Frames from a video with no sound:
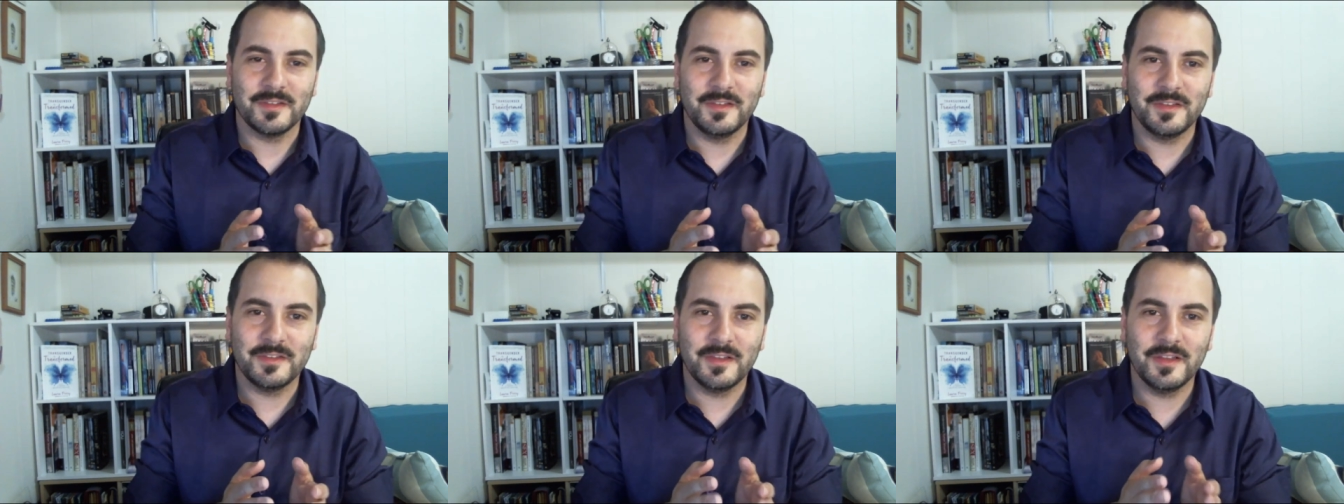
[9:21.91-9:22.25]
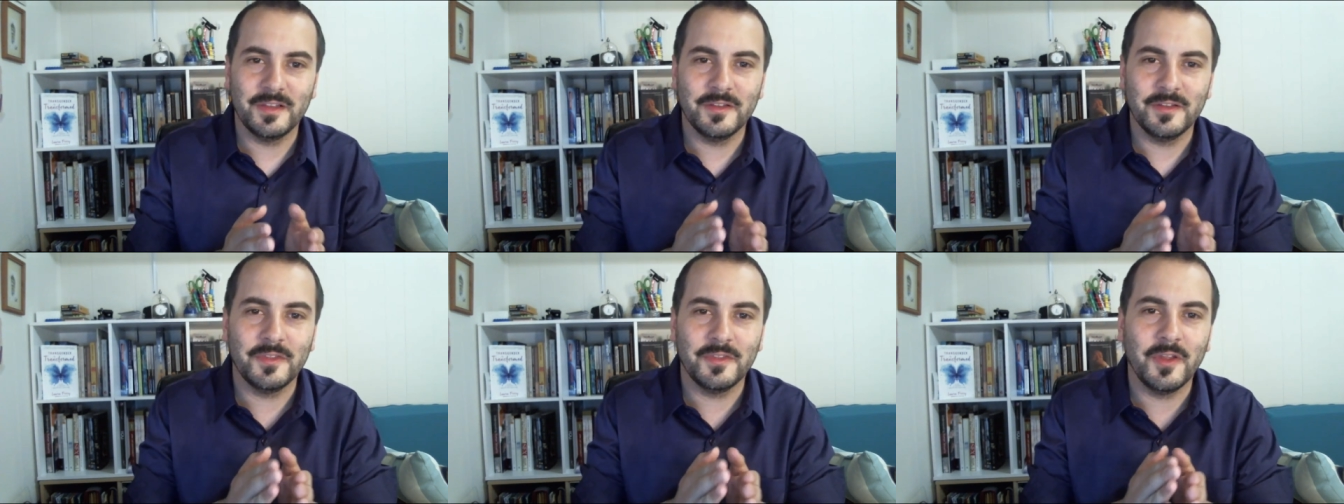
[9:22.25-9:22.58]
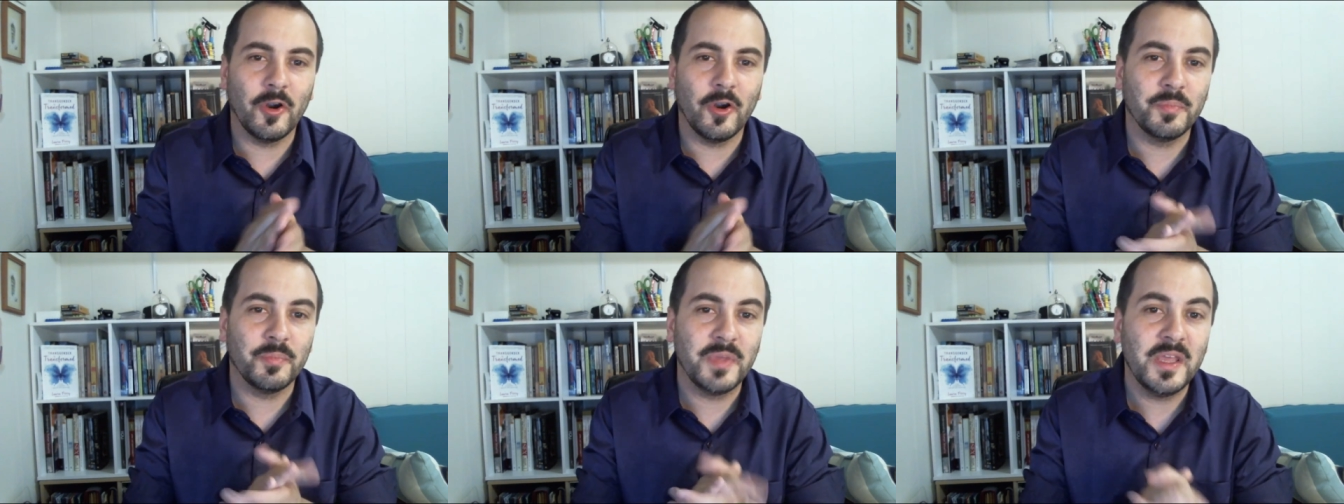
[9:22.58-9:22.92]
He said,
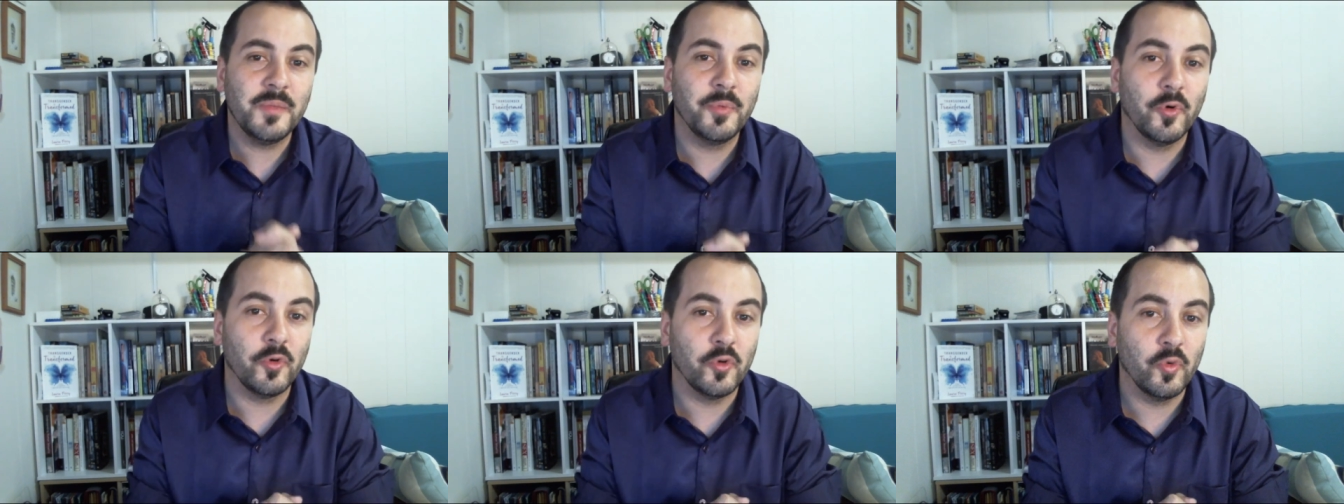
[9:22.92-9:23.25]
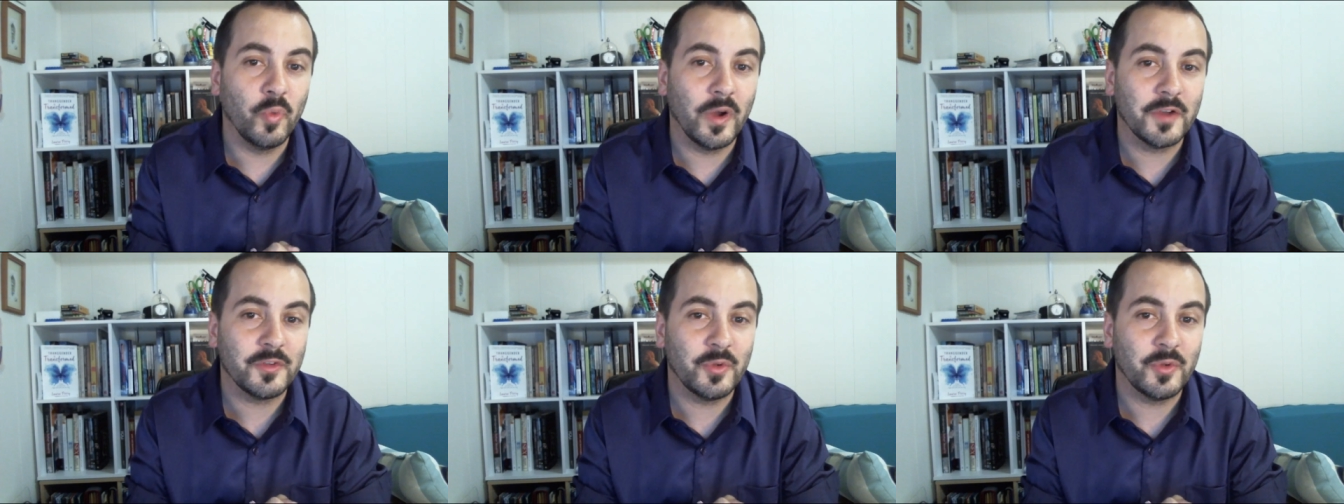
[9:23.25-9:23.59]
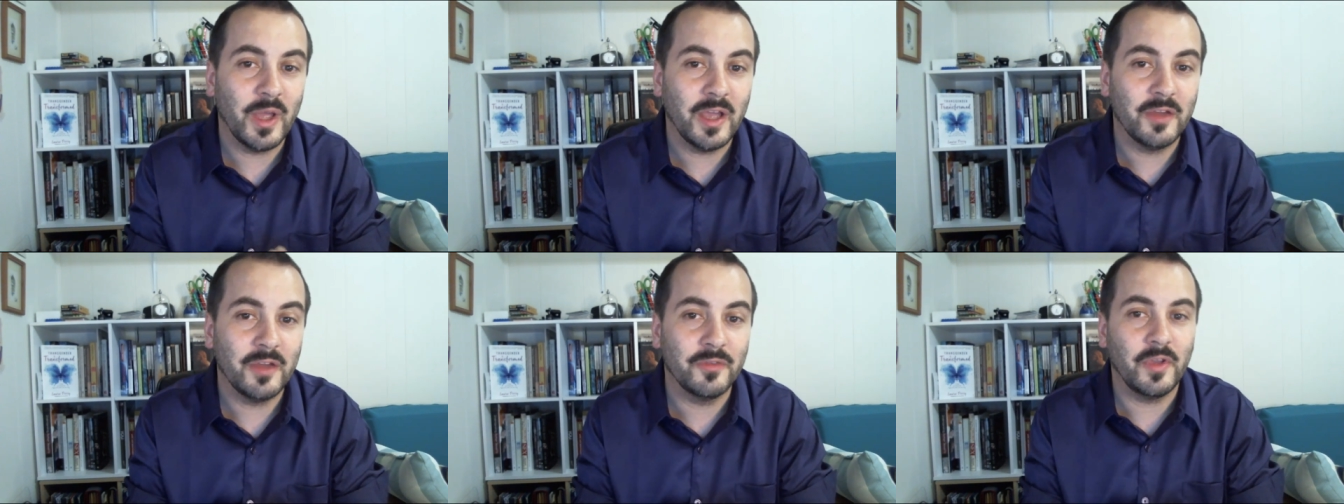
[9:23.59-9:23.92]
There are people who want to
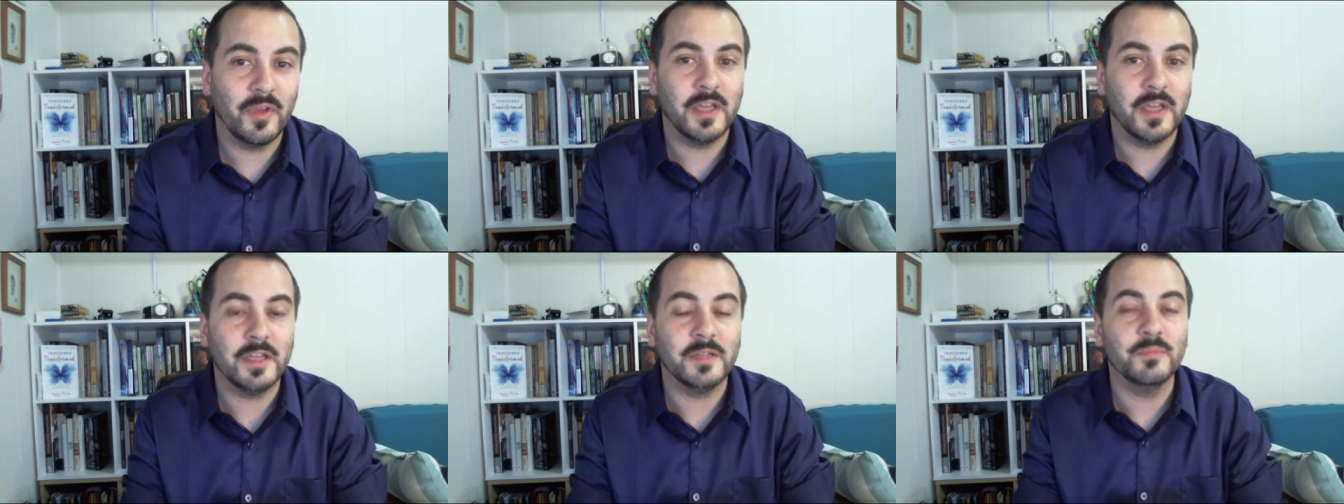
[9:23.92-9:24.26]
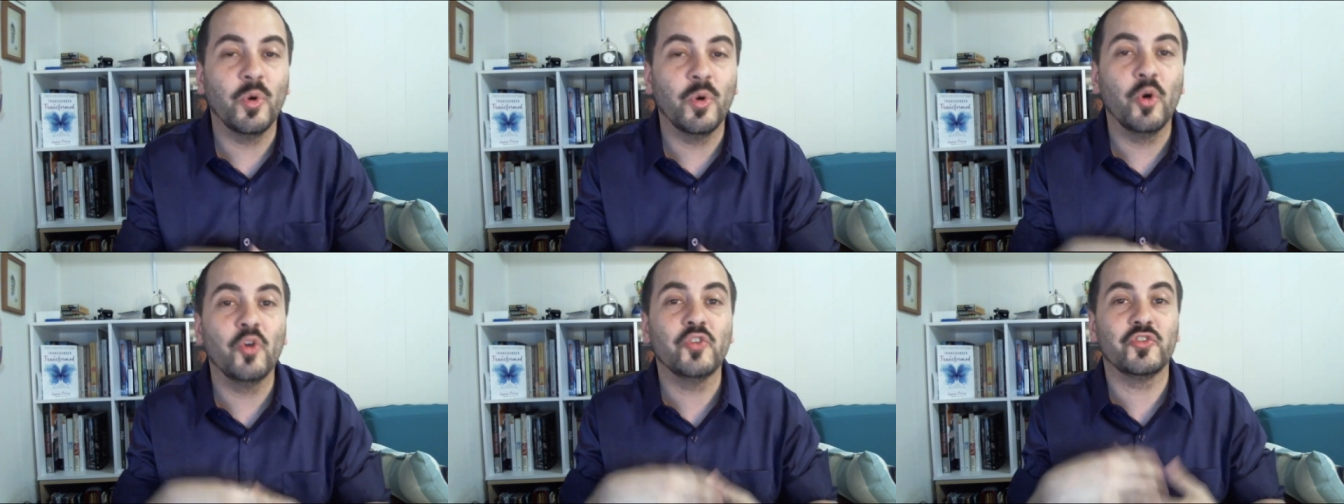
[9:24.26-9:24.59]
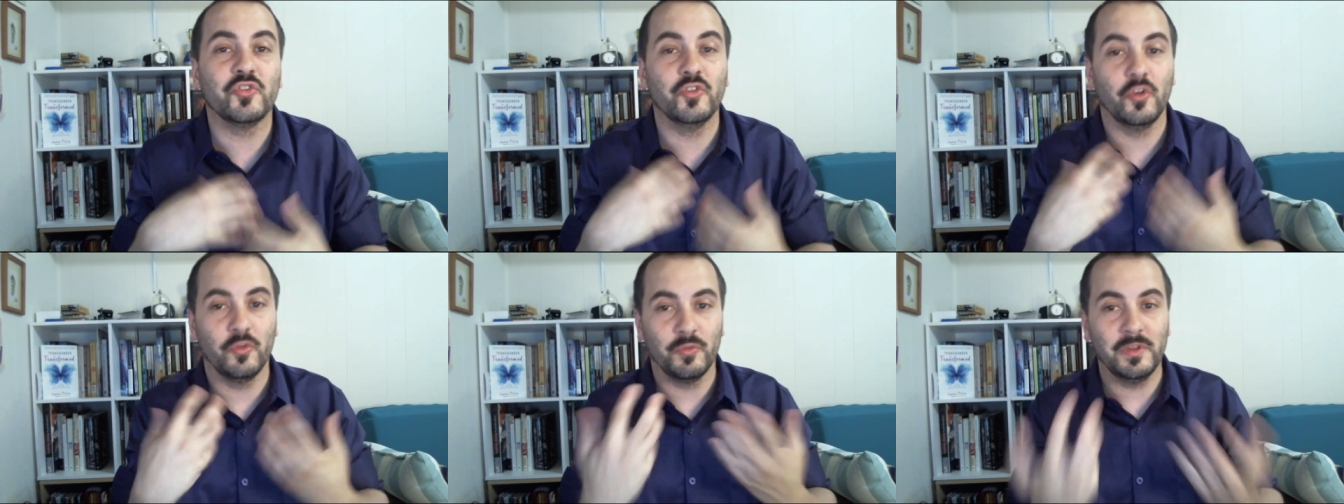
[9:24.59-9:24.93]
have an
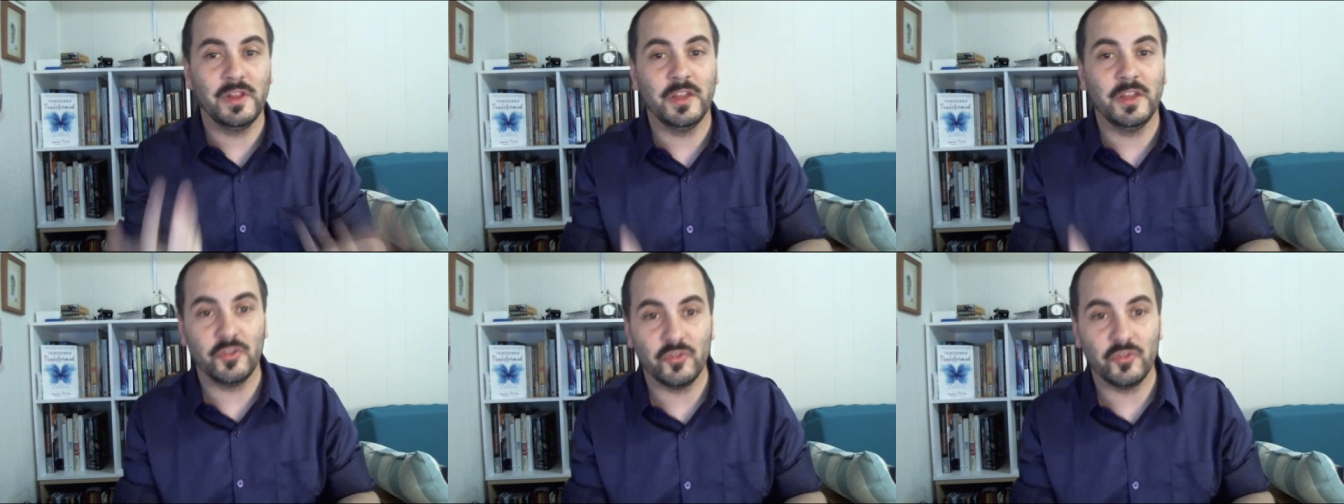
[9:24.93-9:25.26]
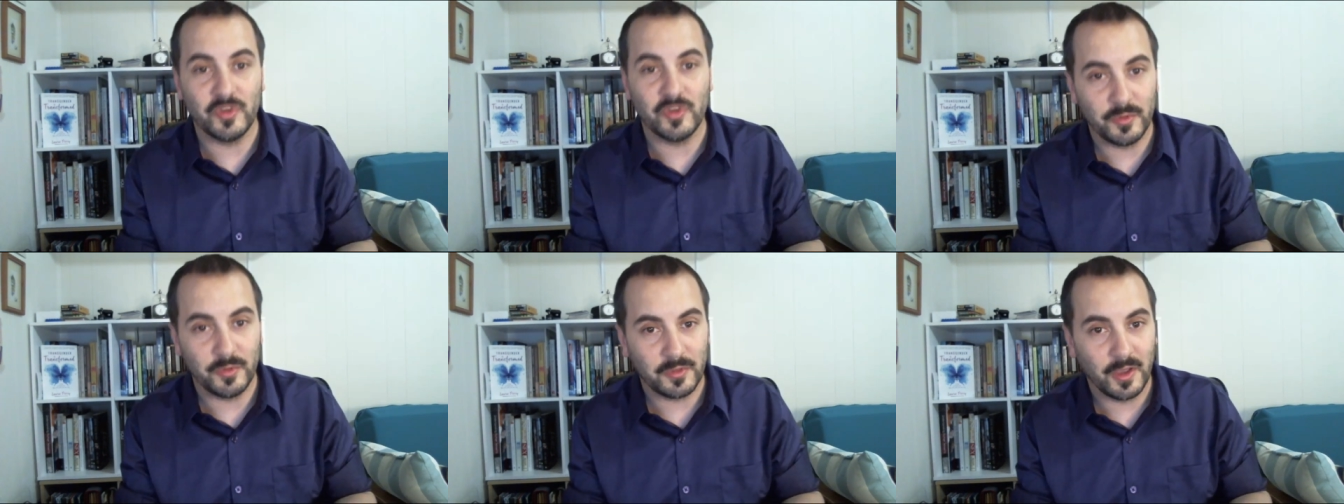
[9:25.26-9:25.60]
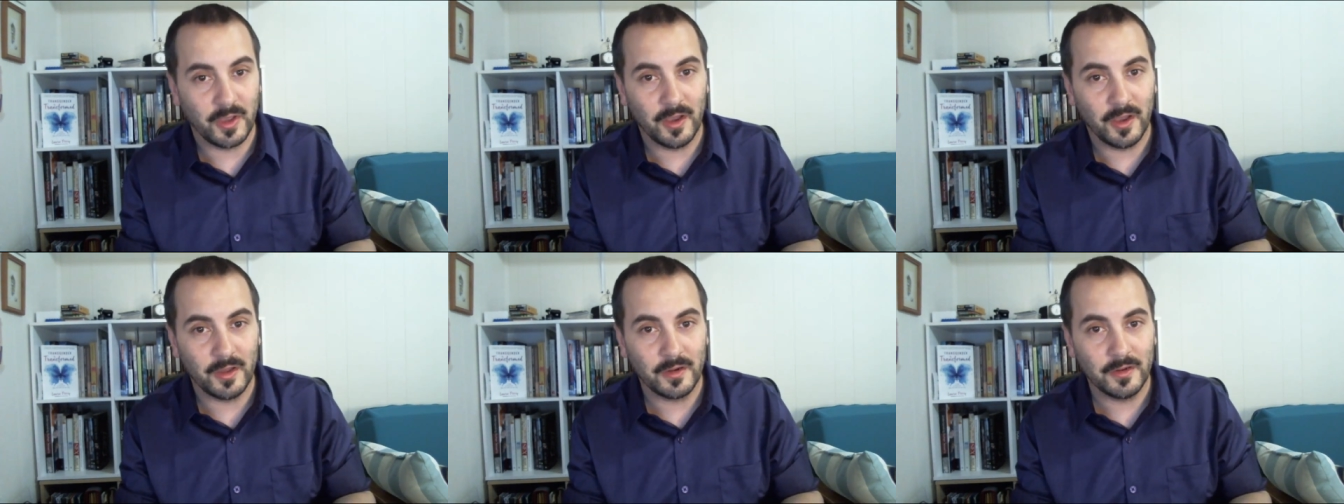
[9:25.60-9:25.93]
emotional relationship with
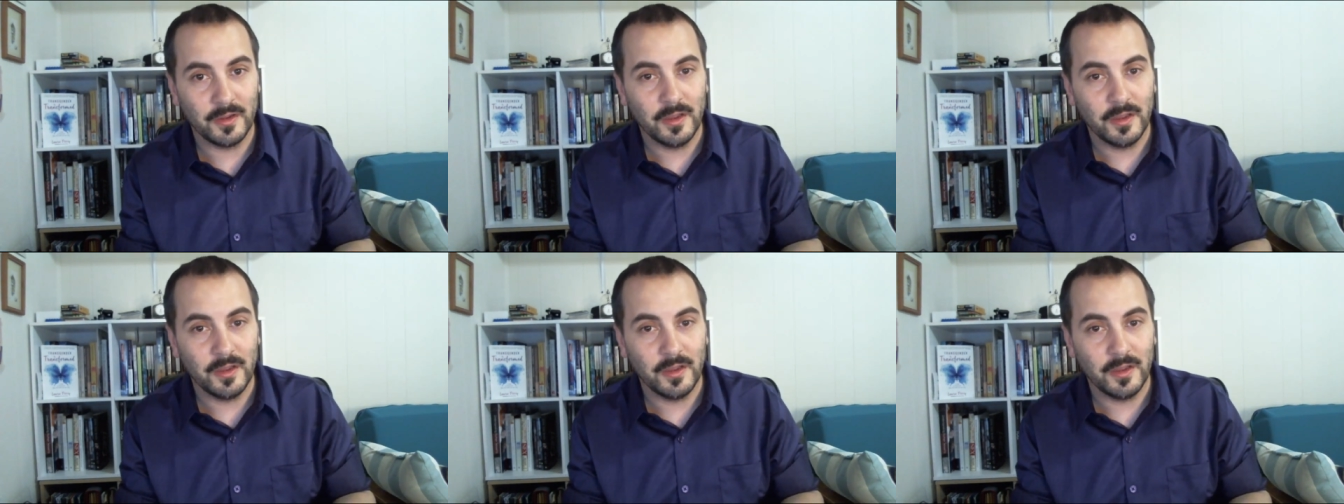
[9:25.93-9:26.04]
God.